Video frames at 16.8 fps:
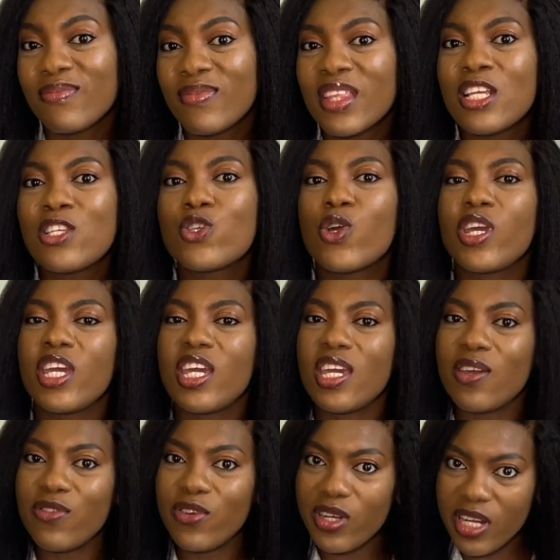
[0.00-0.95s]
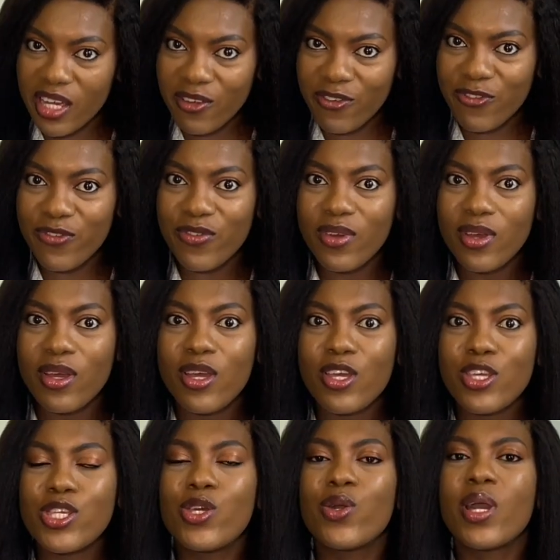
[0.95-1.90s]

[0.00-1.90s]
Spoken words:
So even if you